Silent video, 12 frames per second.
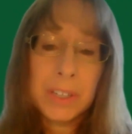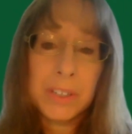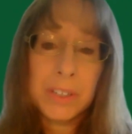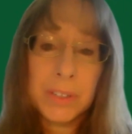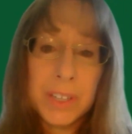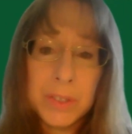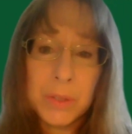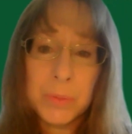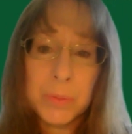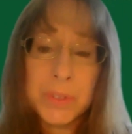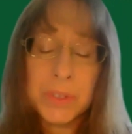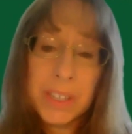your
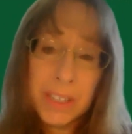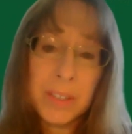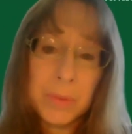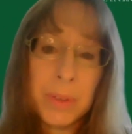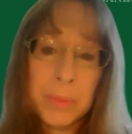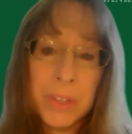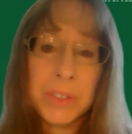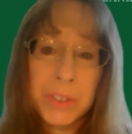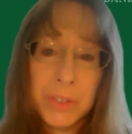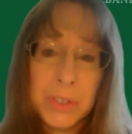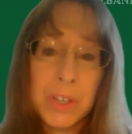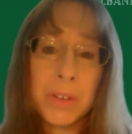customers or take, maybe you can
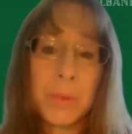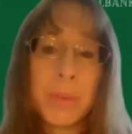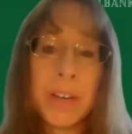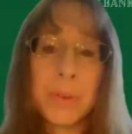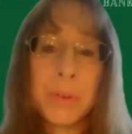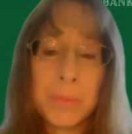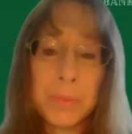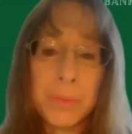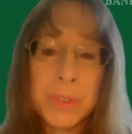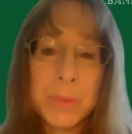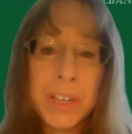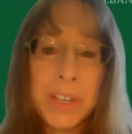just talk about
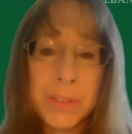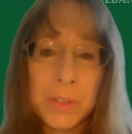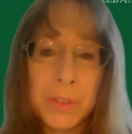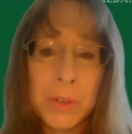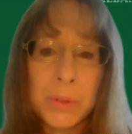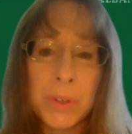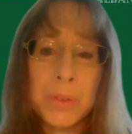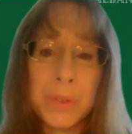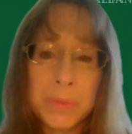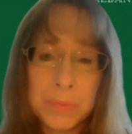what's behind the loan growth